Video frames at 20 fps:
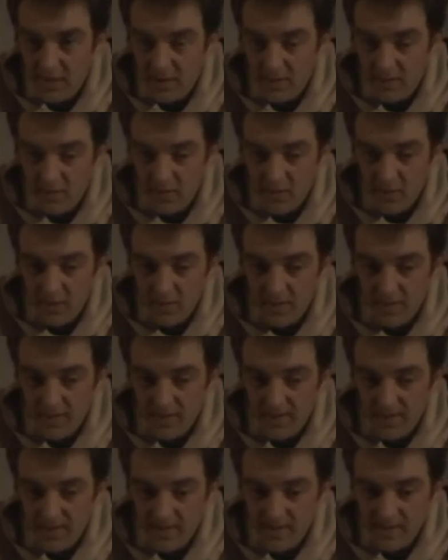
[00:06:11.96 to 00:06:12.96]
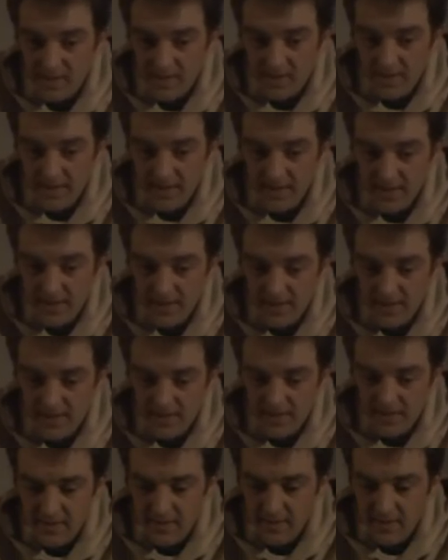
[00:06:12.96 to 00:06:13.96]
I
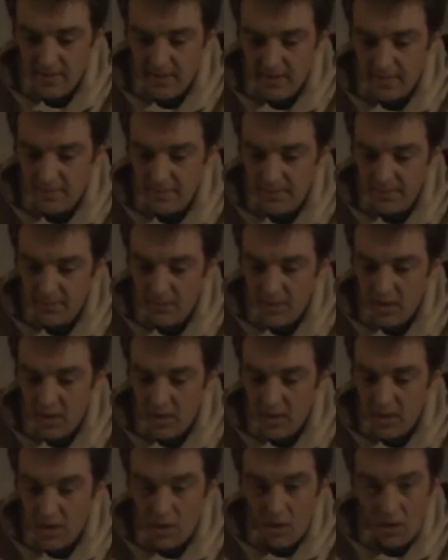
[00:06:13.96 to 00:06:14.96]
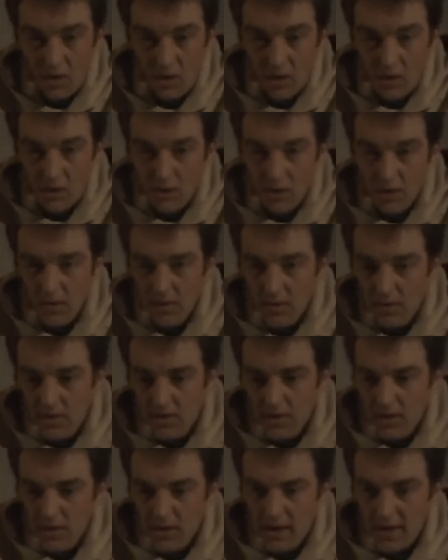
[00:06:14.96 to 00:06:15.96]
uh, for for that to maybe
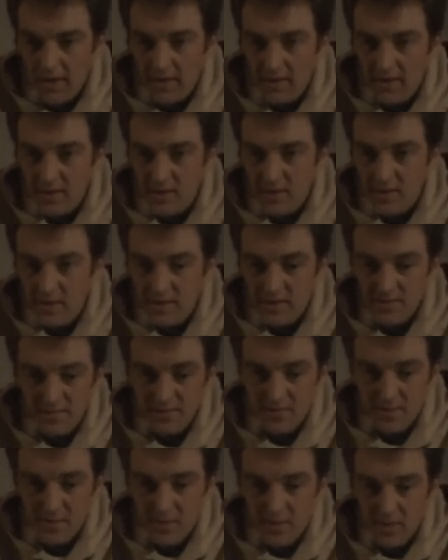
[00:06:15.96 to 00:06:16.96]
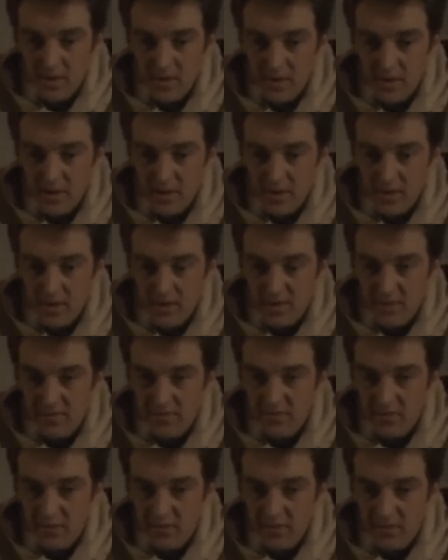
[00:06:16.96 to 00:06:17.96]
get it
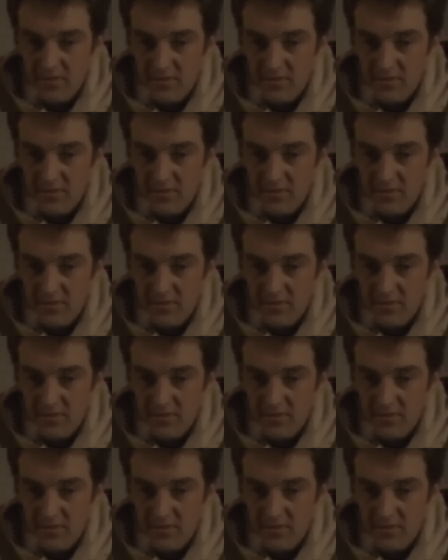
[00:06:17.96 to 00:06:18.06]
or